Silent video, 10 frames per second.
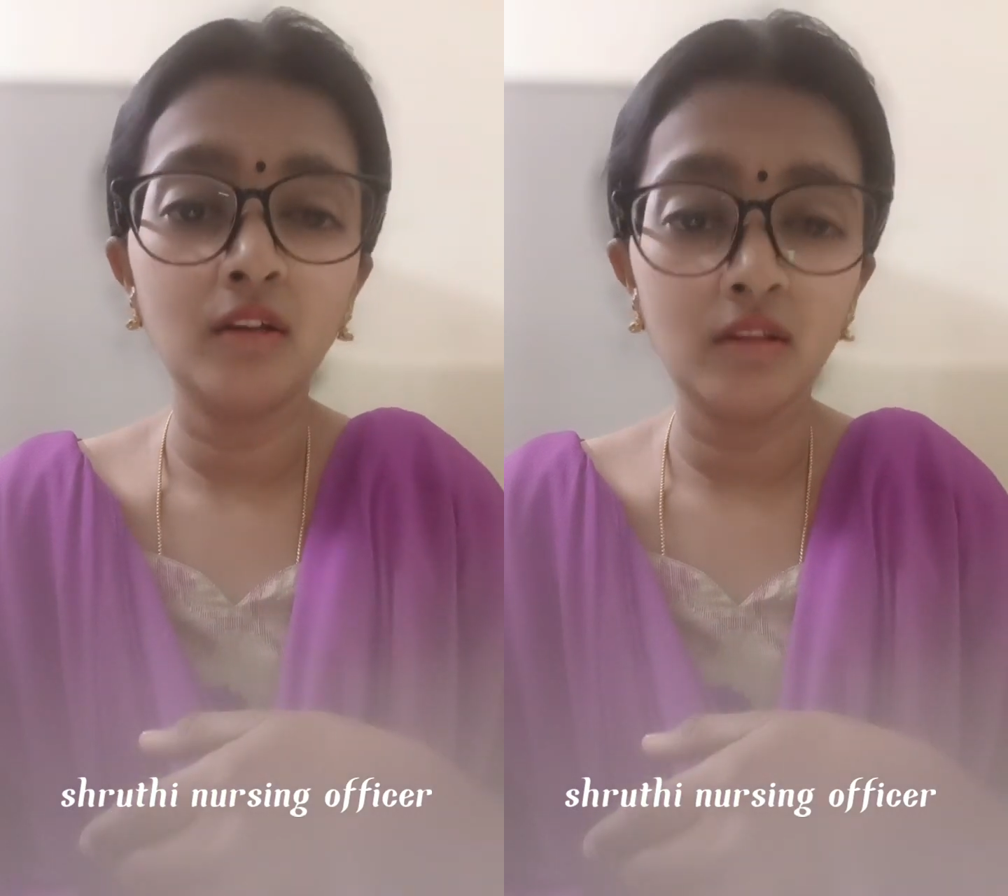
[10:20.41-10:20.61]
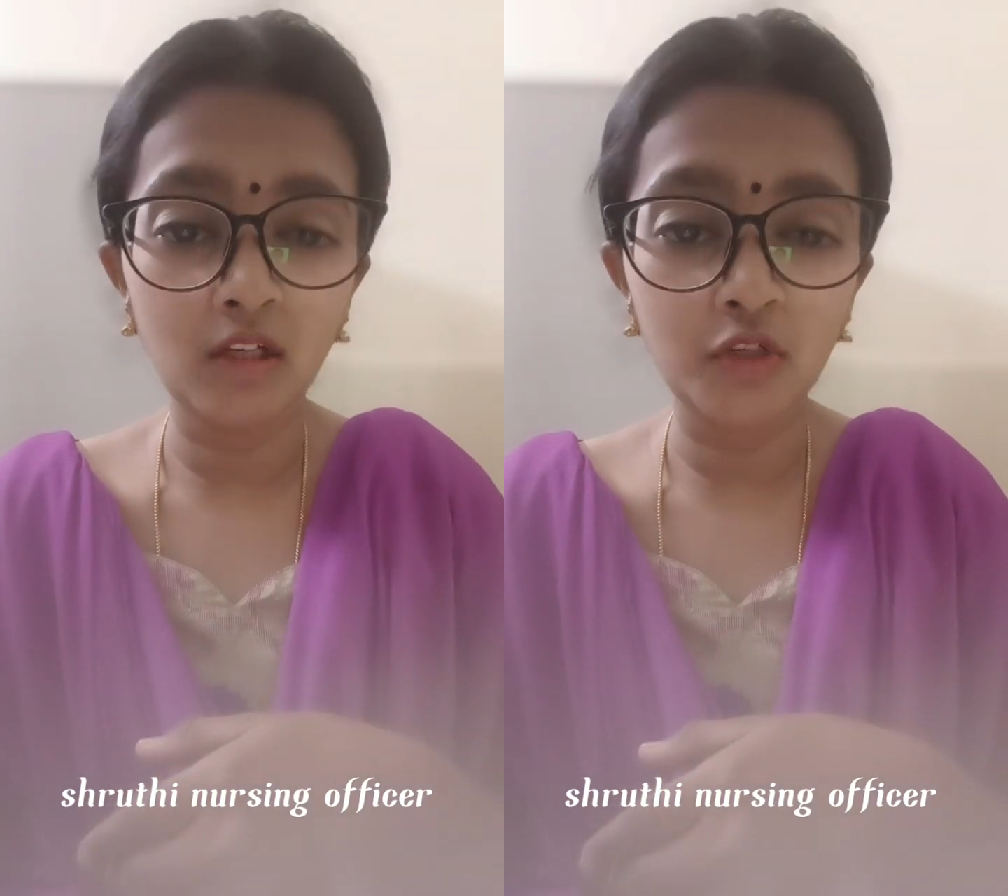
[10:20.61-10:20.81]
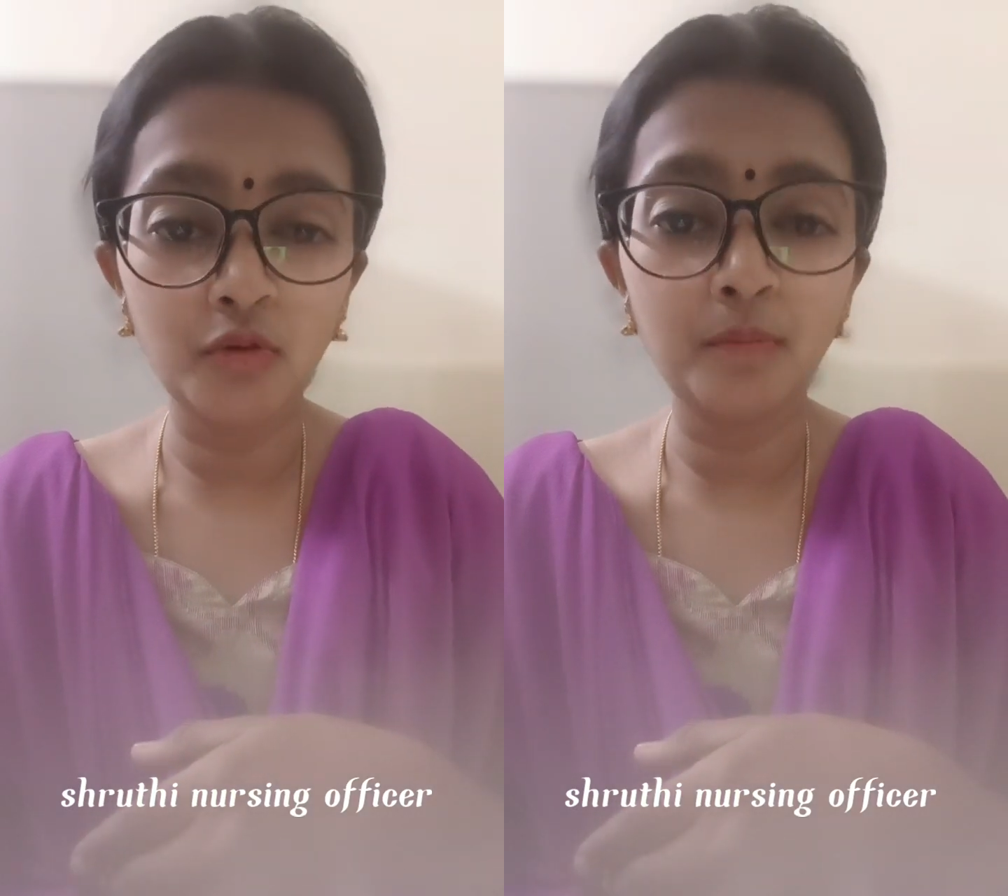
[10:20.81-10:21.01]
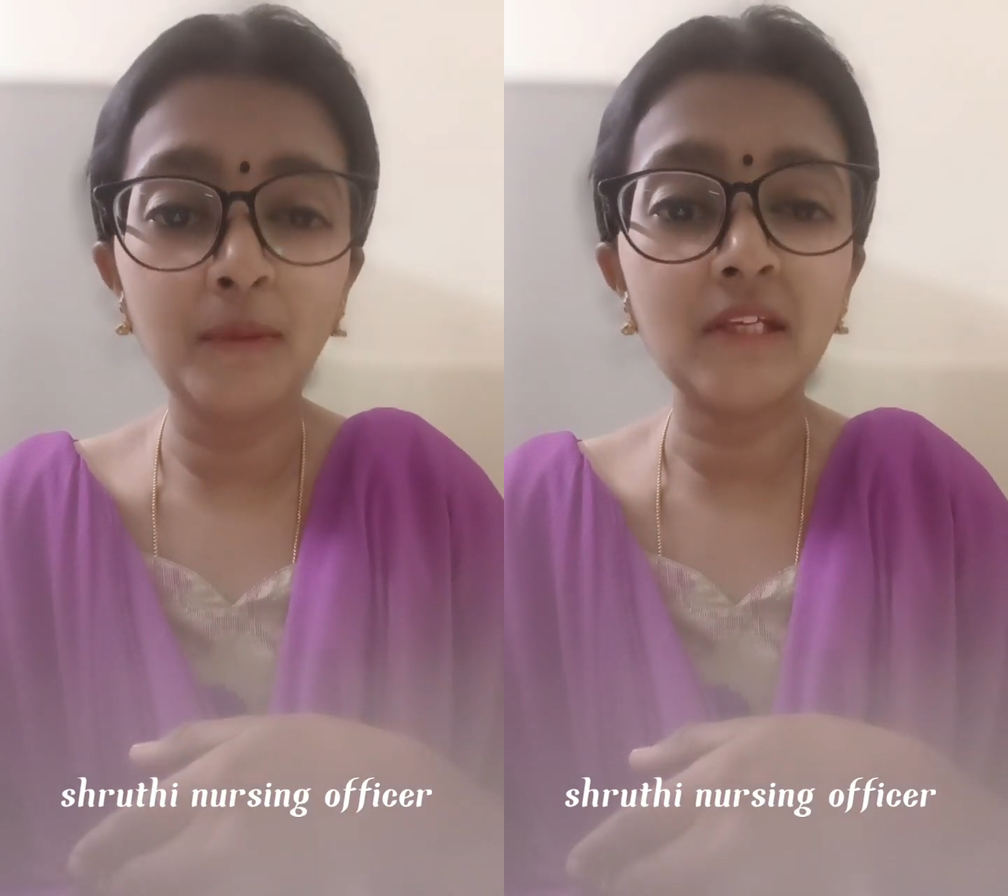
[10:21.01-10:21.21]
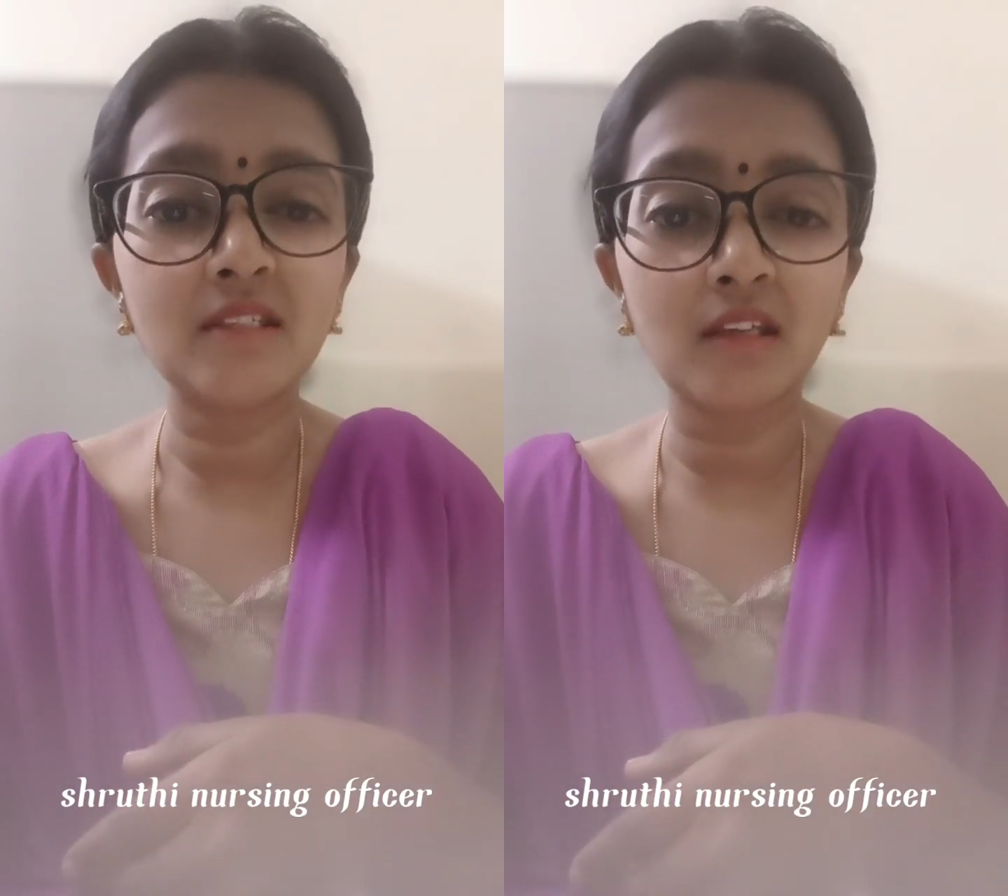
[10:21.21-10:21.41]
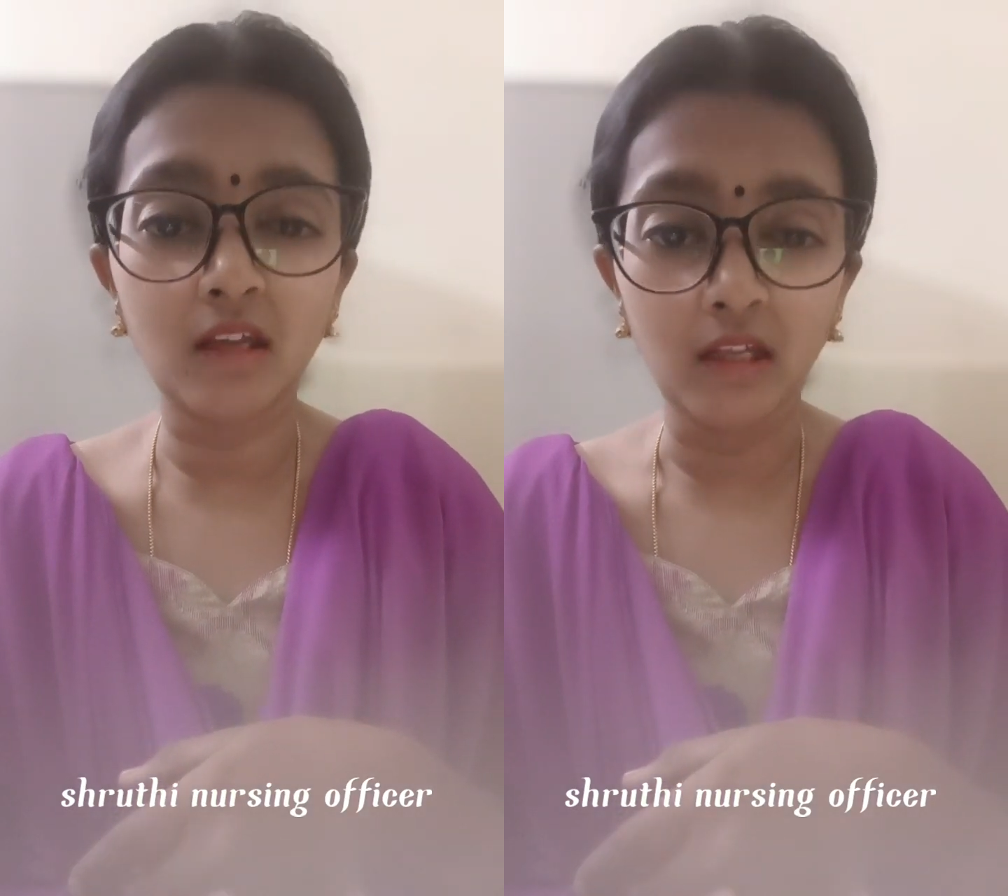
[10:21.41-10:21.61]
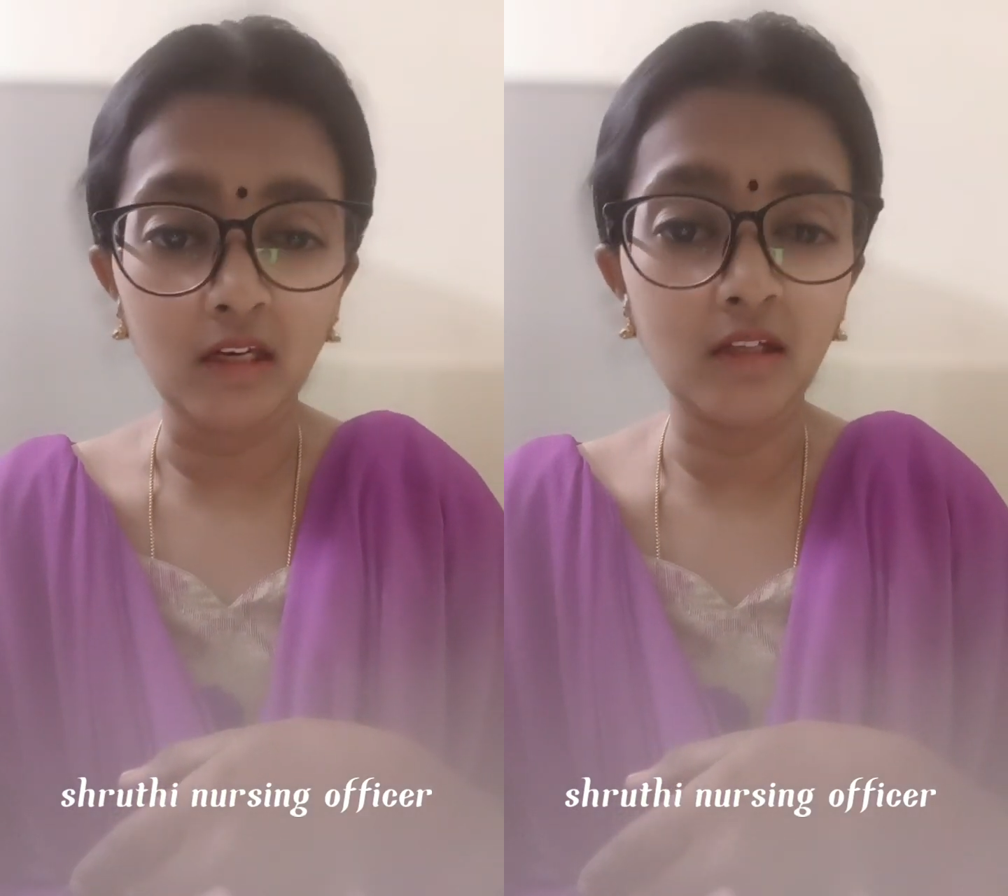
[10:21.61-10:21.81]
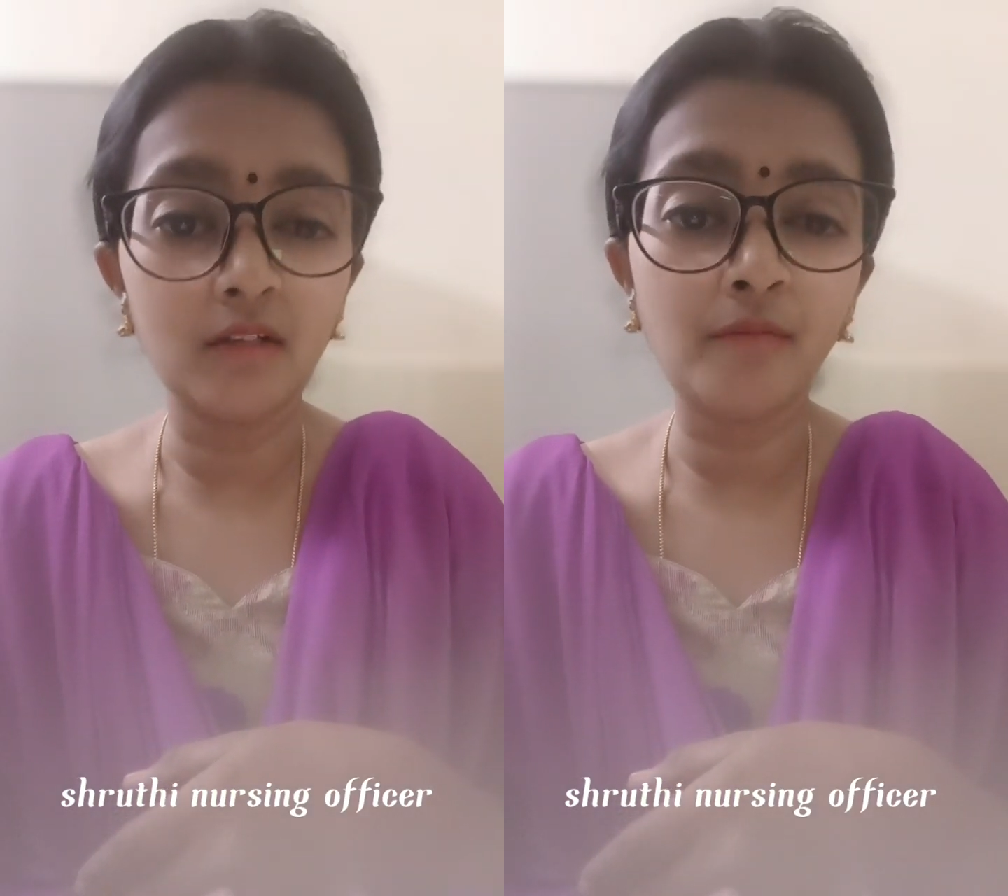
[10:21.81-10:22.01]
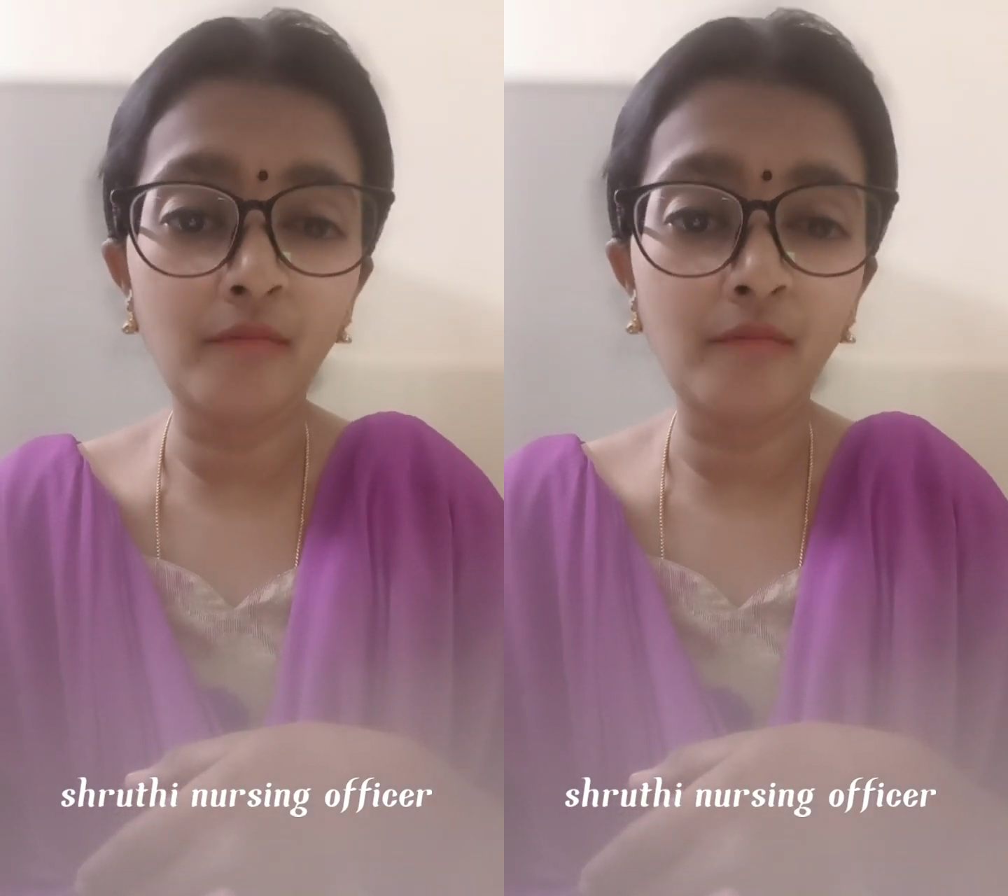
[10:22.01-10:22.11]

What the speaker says: that should be screened.